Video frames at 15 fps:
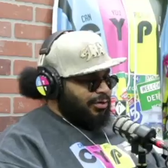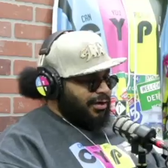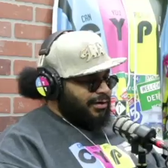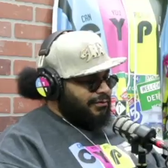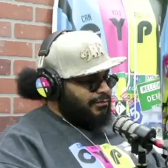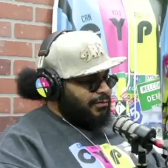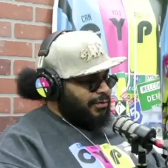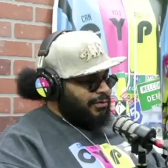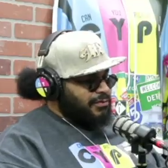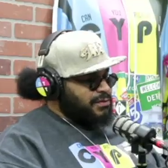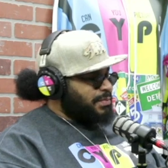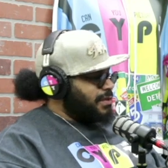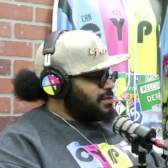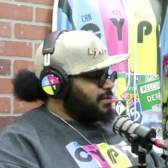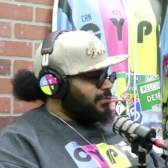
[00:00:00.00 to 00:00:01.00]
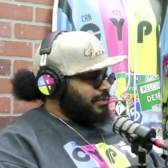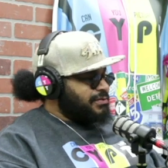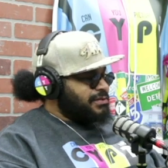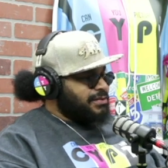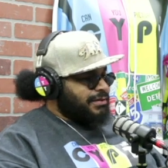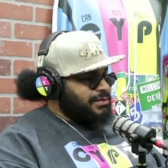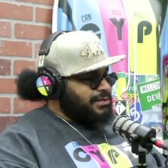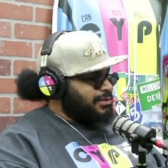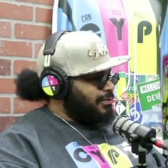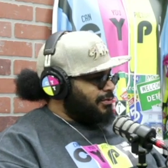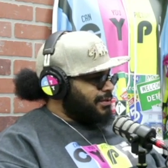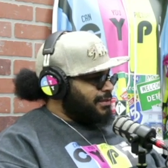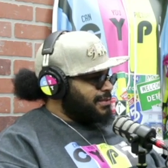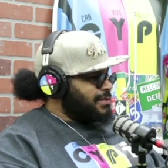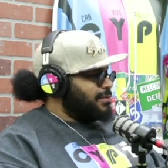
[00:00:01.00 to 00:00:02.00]
for you, especially when you started showing
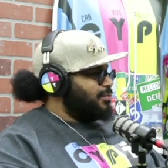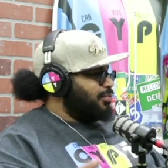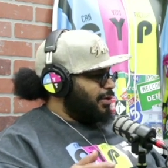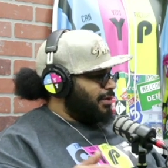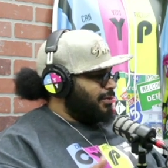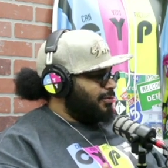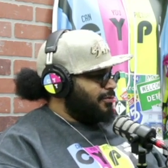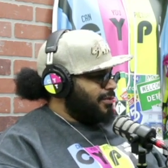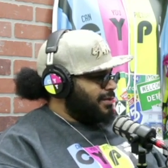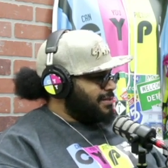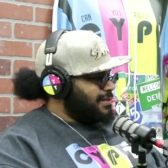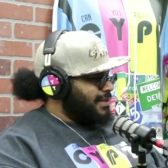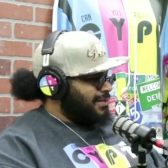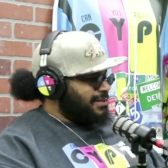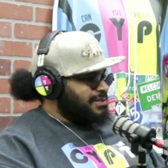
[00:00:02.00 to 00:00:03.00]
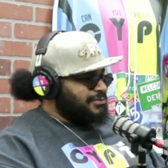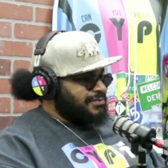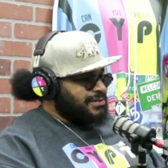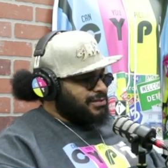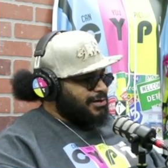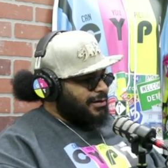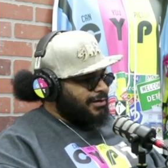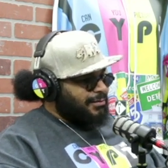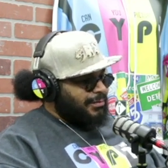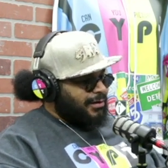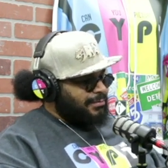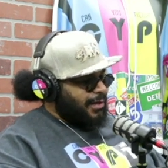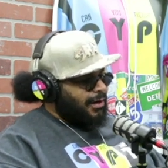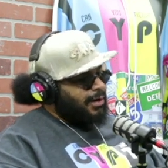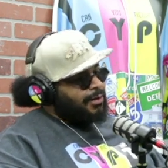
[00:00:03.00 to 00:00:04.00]
us and bringing the ones in that you were talking about. I'm
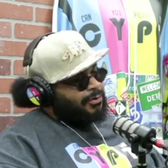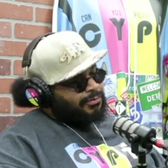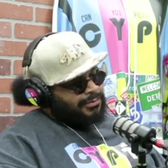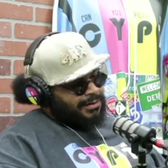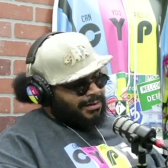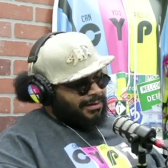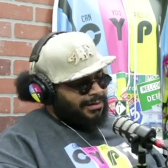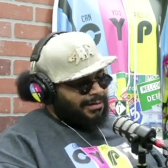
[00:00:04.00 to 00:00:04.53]
like, oh yeah, I,